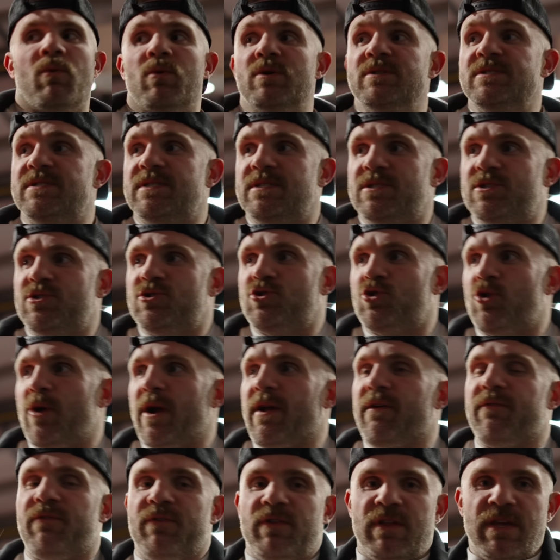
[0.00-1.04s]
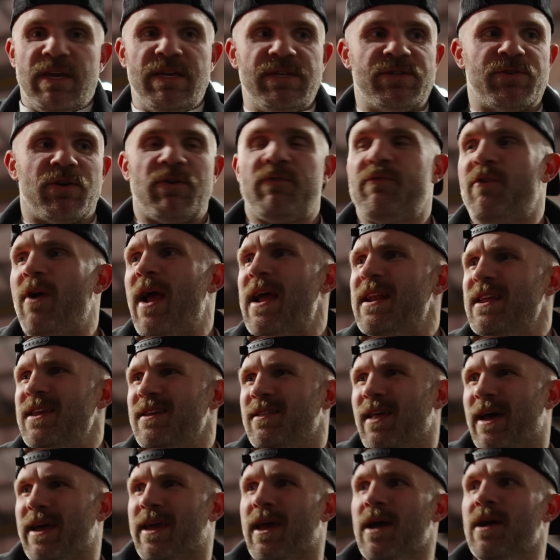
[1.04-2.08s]
One trick for these, or for any,
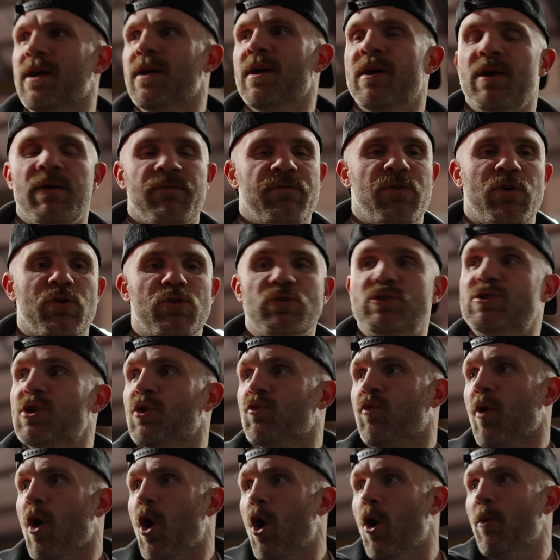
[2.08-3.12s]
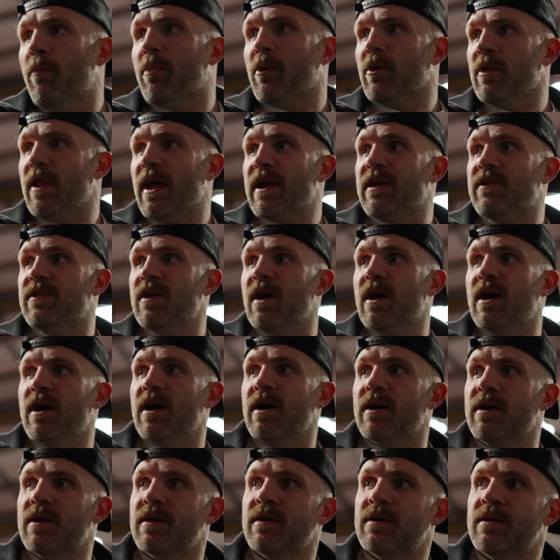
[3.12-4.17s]
like, if you're using the rope or like the